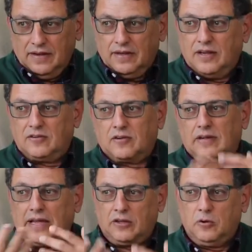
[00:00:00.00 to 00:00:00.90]
It's just
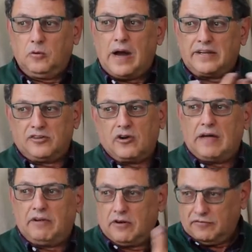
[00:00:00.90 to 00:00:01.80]
like you are the
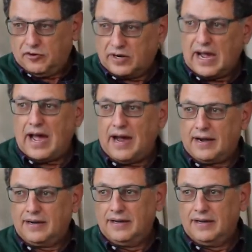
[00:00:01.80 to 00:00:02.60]
driver of your car.